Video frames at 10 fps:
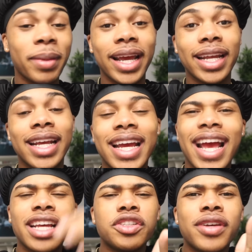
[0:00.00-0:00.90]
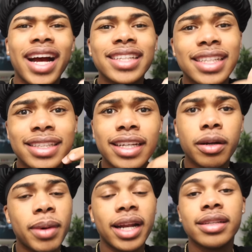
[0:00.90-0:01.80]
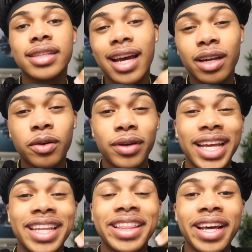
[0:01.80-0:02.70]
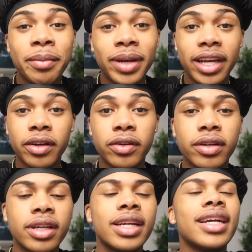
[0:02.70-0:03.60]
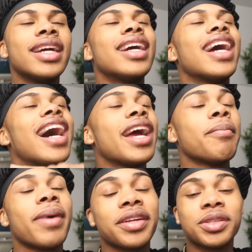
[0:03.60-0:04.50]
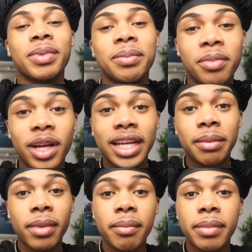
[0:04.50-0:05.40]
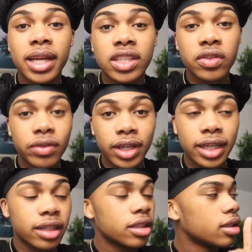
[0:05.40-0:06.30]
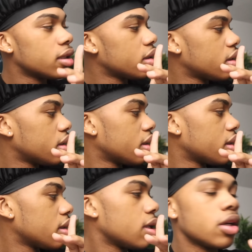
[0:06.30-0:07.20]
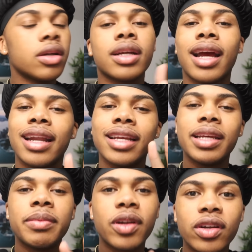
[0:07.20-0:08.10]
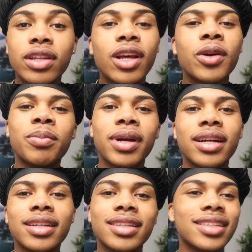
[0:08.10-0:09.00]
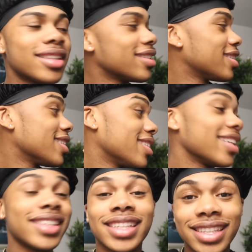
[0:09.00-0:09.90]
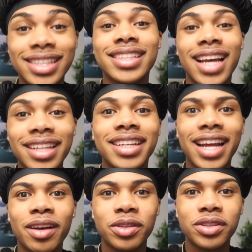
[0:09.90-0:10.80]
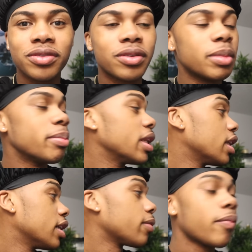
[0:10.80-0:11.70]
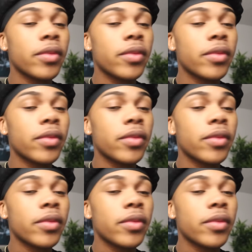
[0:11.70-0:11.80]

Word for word: man, as you guys can tell by the title and thumbnail, I am about to be pranking my best friend. Gotta keep it on the low, bro, because this is a silent house, you feel me? But look,